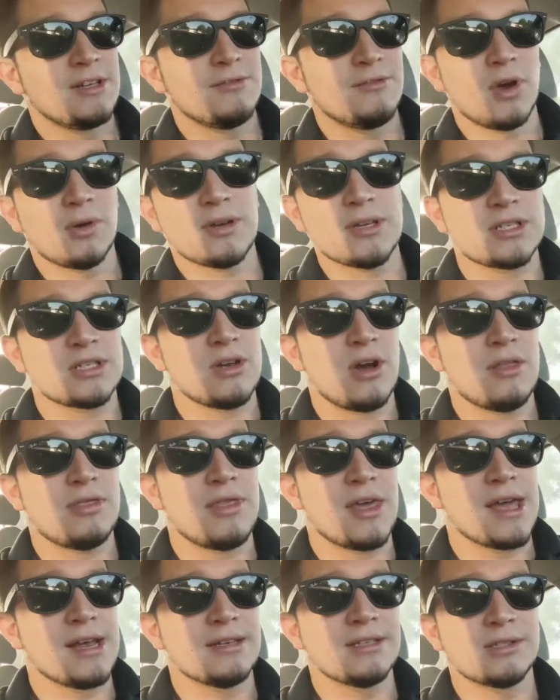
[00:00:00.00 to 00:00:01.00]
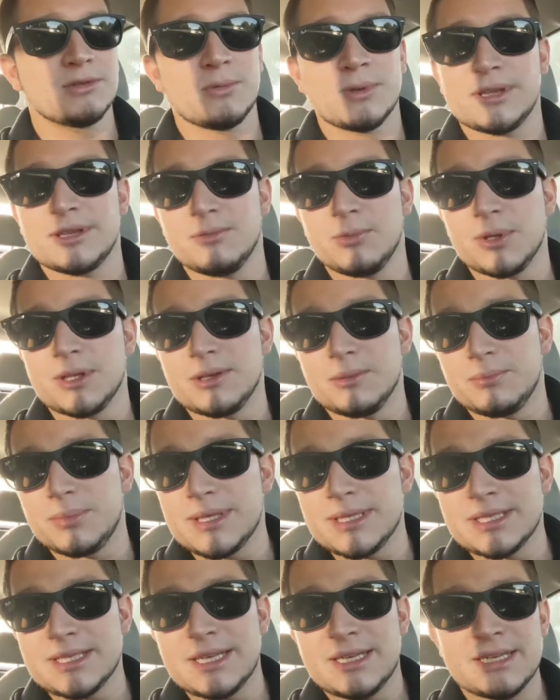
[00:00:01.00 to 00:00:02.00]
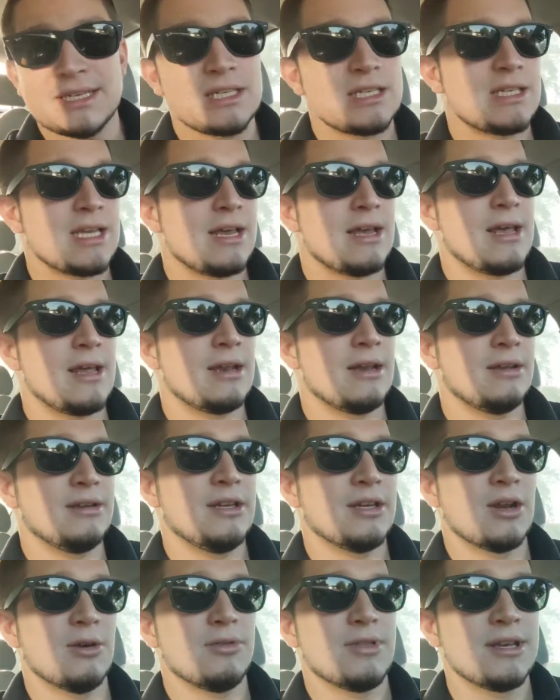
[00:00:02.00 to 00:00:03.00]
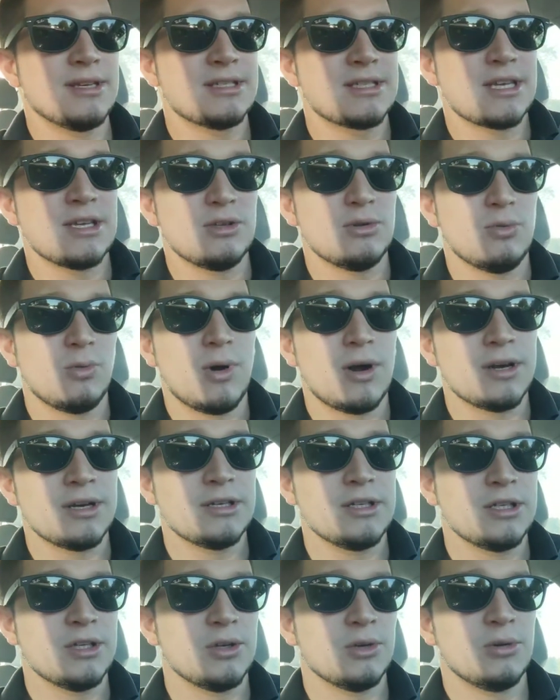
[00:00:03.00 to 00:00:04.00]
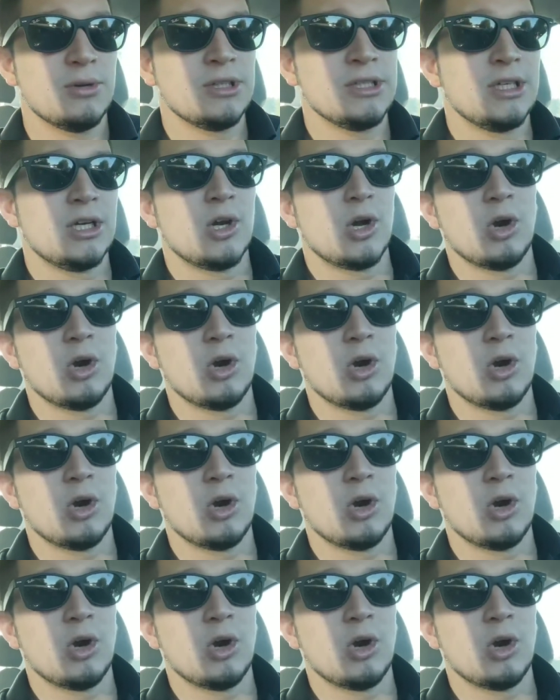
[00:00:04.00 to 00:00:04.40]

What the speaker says: focus on things with a business and, things that you want to do,